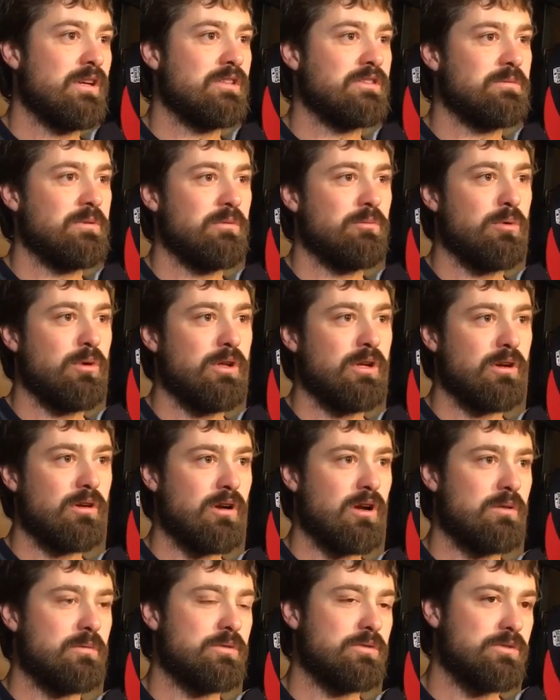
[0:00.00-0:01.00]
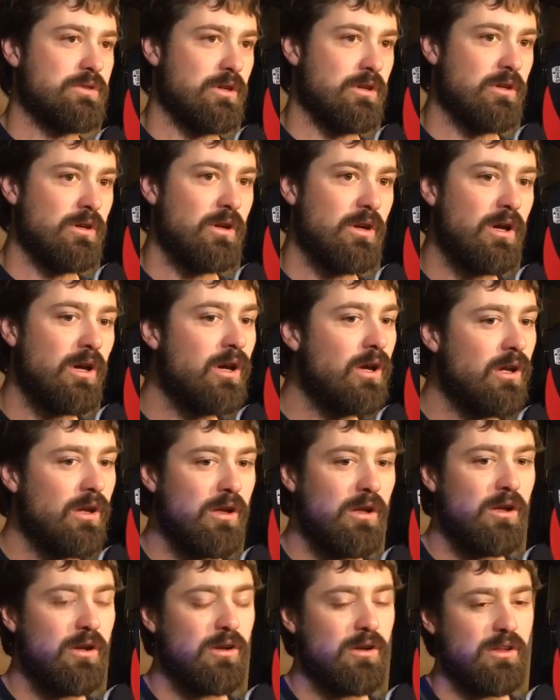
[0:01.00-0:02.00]
here has been pretty incredible. So
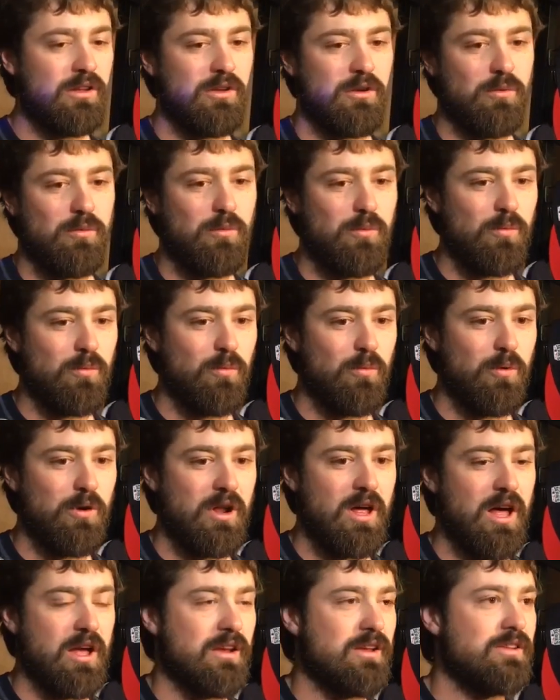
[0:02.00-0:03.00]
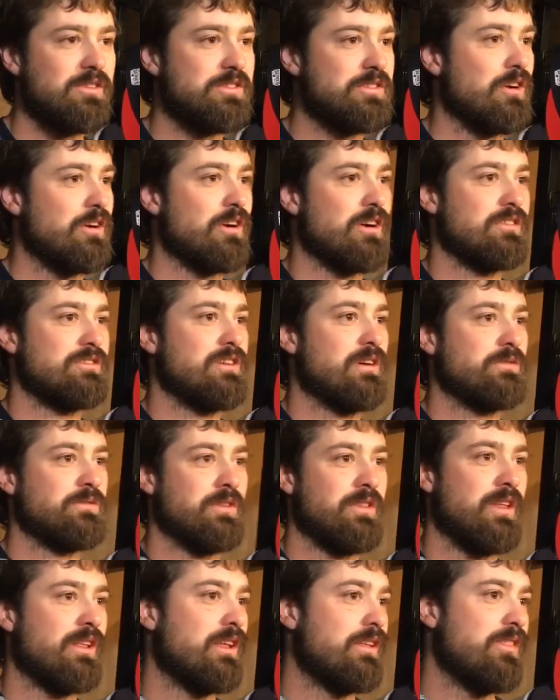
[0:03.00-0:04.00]
you know, we're not concerning ourselves
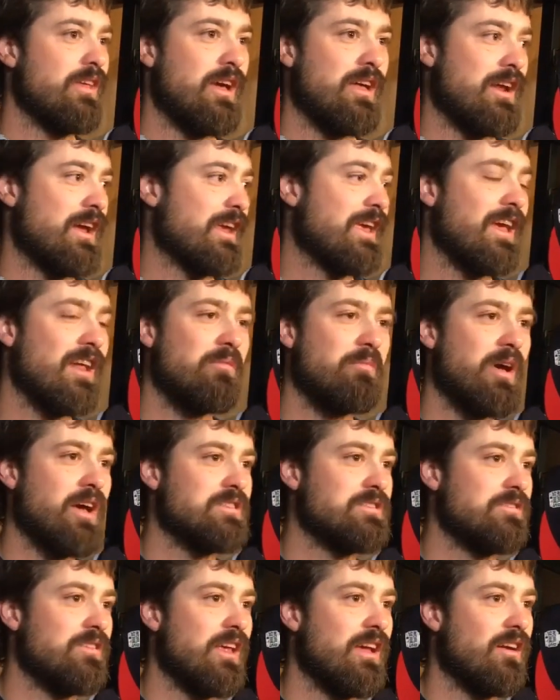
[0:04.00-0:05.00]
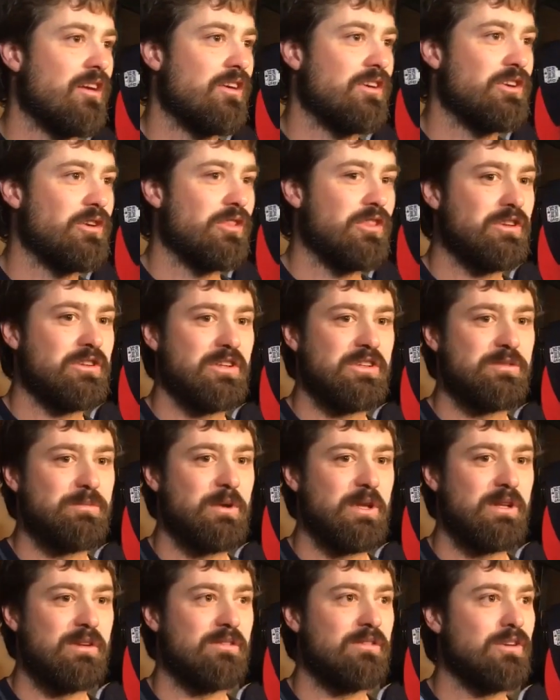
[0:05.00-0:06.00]
anything like that, and I can't imagine they are. You know, it's
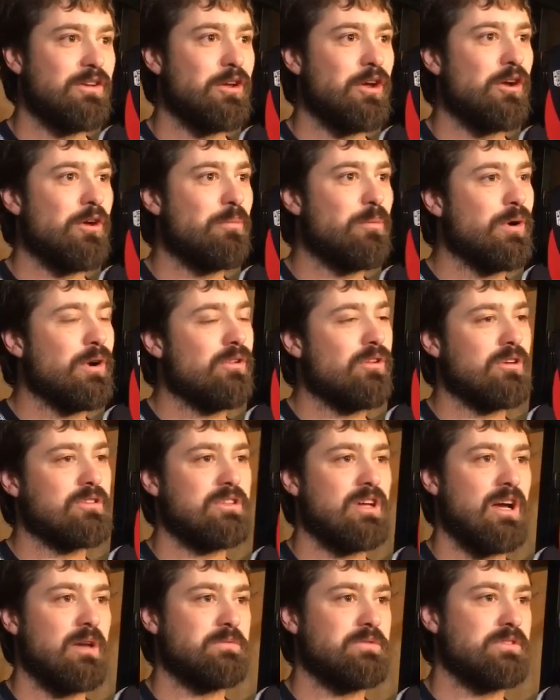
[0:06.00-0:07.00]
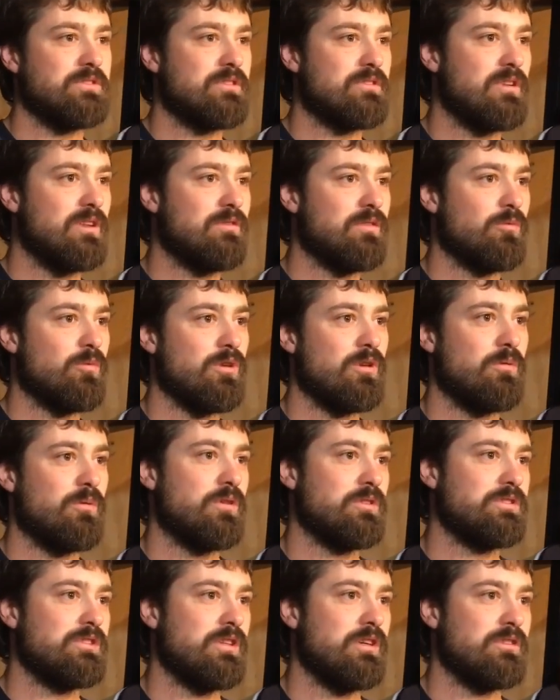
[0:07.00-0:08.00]
been a pretty long time since Cleveland won a
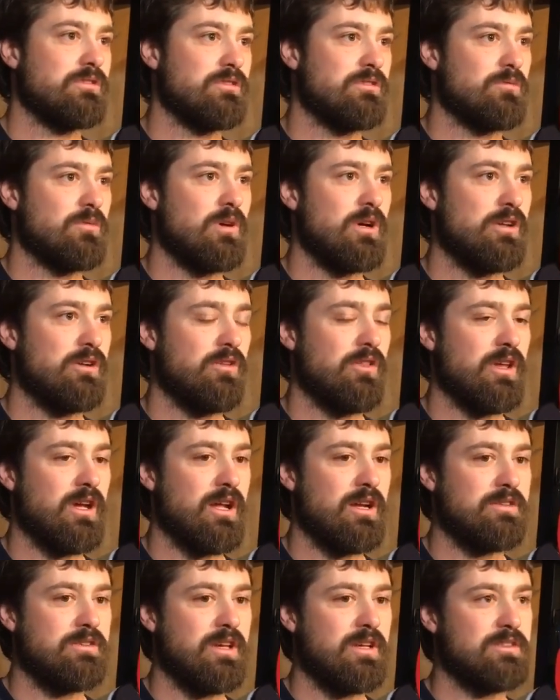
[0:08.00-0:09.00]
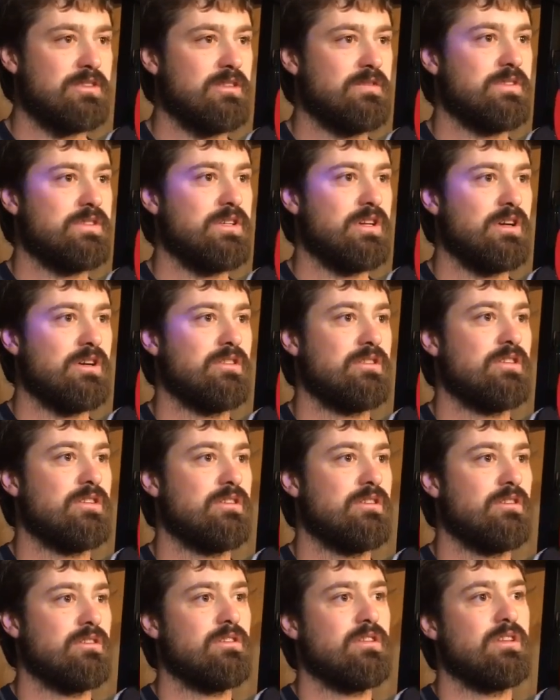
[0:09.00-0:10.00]
World Series as well. I know they got a taste of it there in
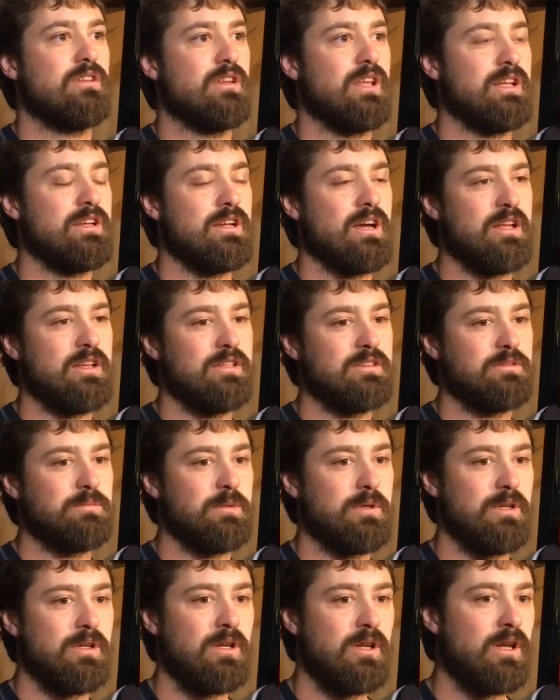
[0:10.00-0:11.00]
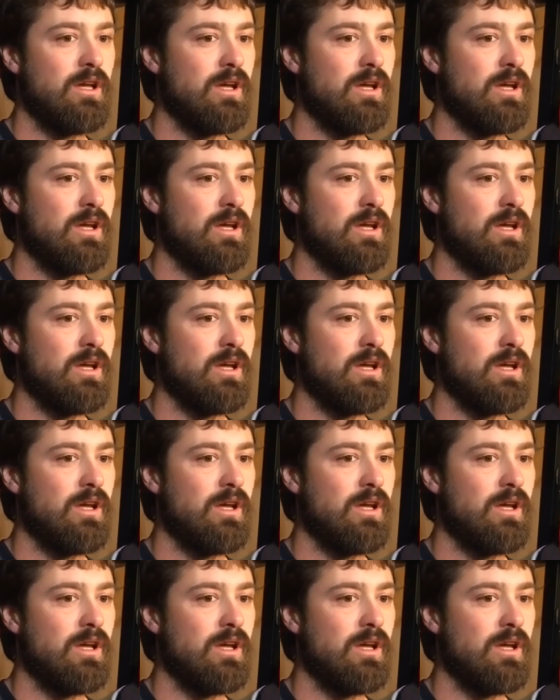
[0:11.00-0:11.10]
the, the late '90s, but